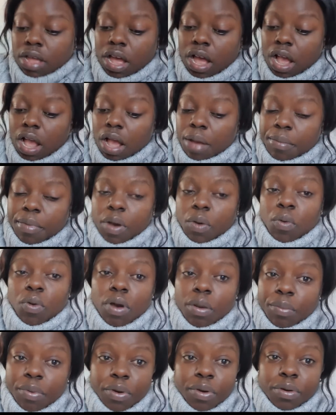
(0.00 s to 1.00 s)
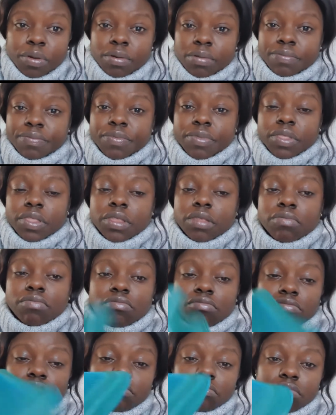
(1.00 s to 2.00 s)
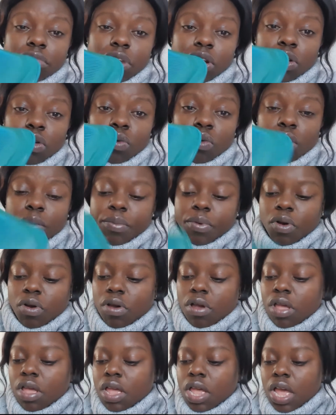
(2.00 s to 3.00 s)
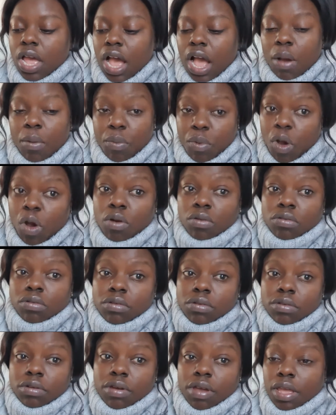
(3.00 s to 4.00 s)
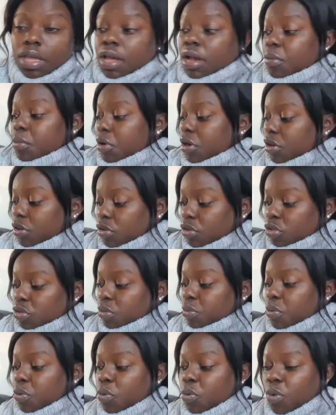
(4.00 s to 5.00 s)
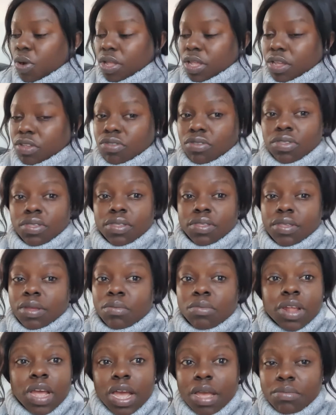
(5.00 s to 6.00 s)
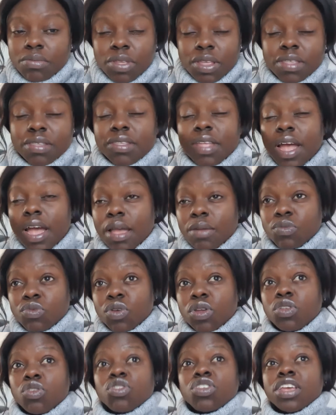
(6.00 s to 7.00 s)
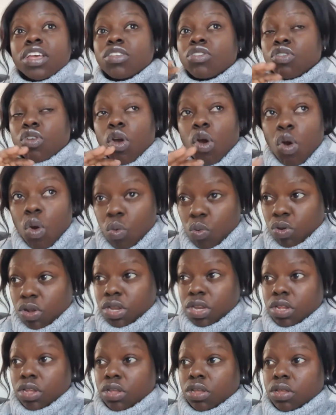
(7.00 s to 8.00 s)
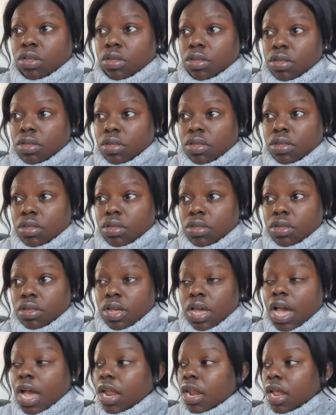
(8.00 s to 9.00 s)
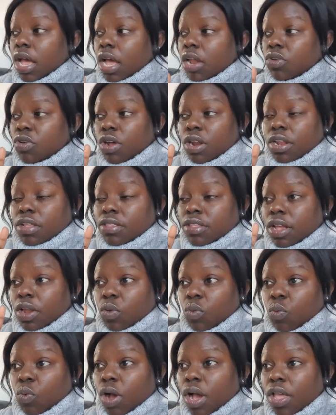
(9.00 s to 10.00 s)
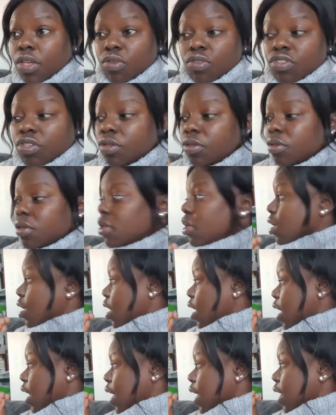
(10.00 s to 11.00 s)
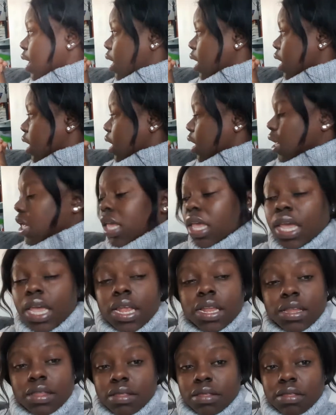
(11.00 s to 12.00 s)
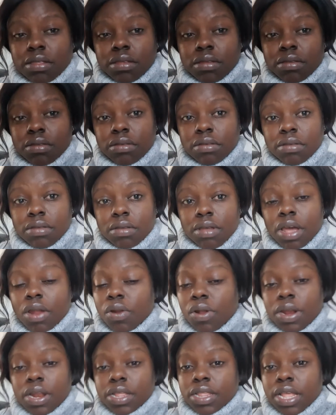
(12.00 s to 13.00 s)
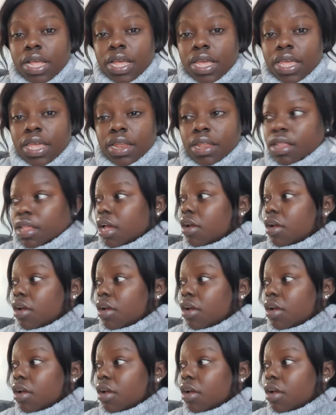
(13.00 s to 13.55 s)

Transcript: I got my water bottle. Hello, water bottle. I'm cold. Okay, I'm one of those people who are just, sometimes there's times when you just cold, and I don't understand why. You see, like, kids, I don't understand kids.